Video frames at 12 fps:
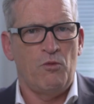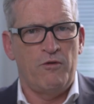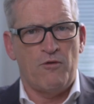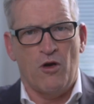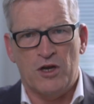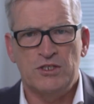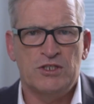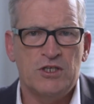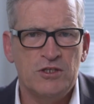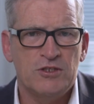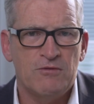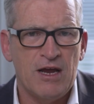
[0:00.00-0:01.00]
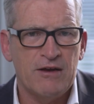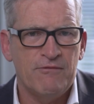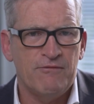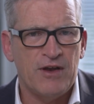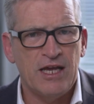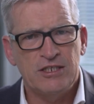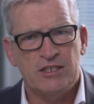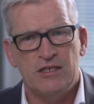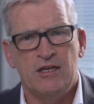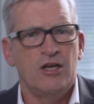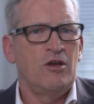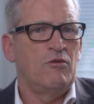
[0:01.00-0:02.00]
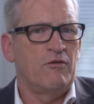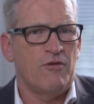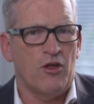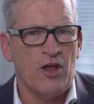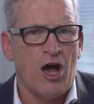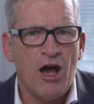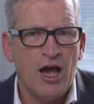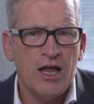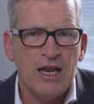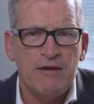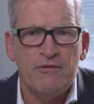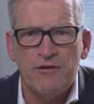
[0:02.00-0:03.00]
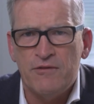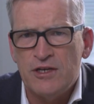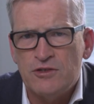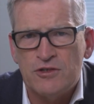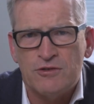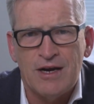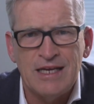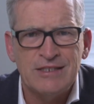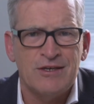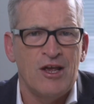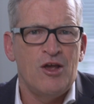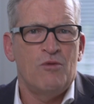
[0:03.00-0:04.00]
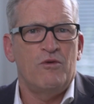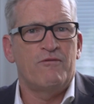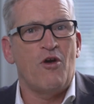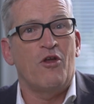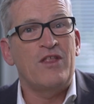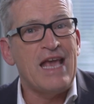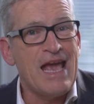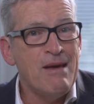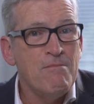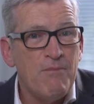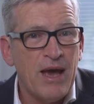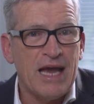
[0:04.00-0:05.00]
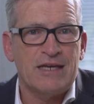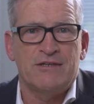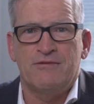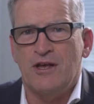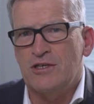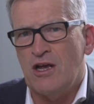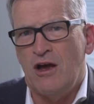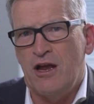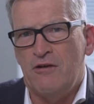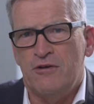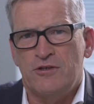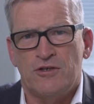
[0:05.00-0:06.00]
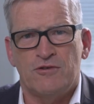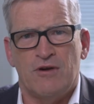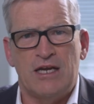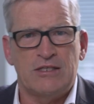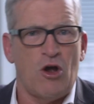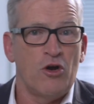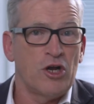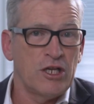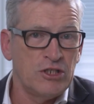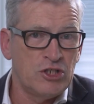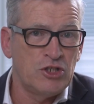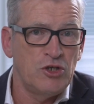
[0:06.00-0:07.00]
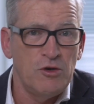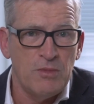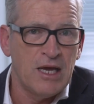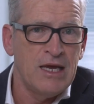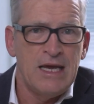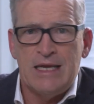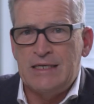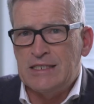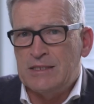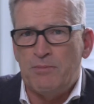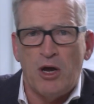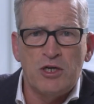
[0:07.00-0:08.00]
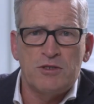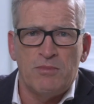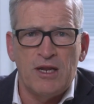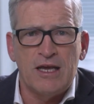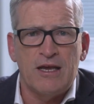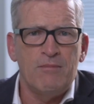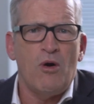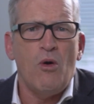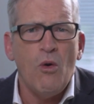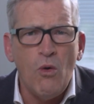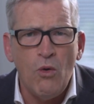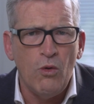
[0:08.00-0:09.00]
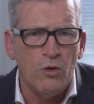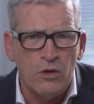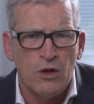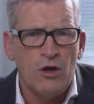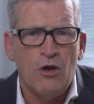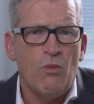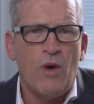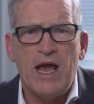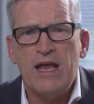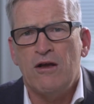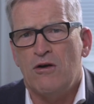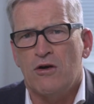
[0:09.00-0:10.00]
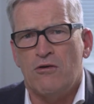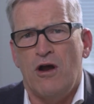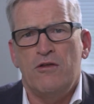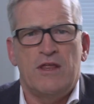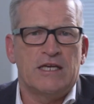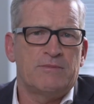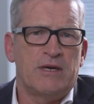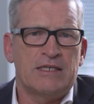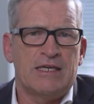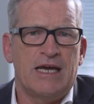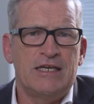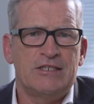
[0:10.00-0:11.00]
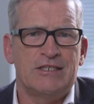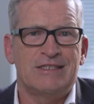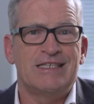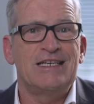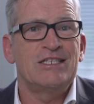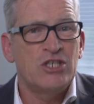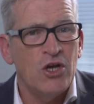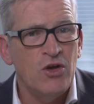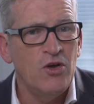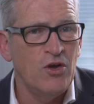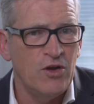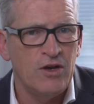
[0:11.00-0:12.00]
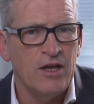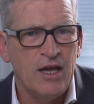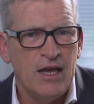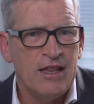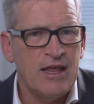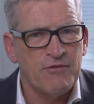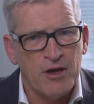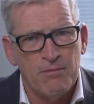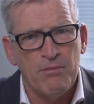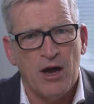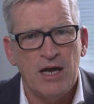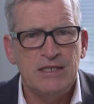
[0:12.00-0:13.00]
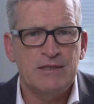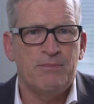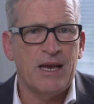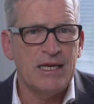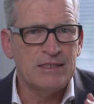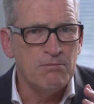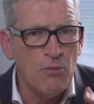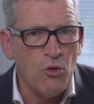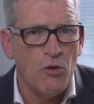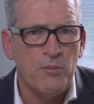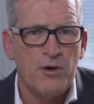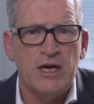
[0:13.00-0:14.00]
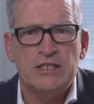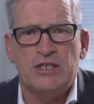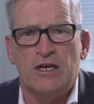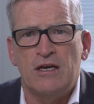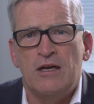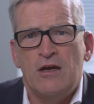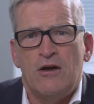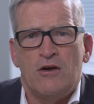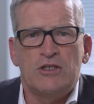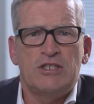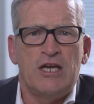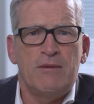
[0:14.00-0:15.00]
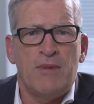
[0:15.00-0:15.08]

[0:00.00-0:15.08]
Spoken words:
We've got concerns around inflation, we've got the higher level of interest rates, we've got the impact of those higher interest rates on consumer disposable income, all weighing on growth expectations, and in turn they've combined to place more pressure on share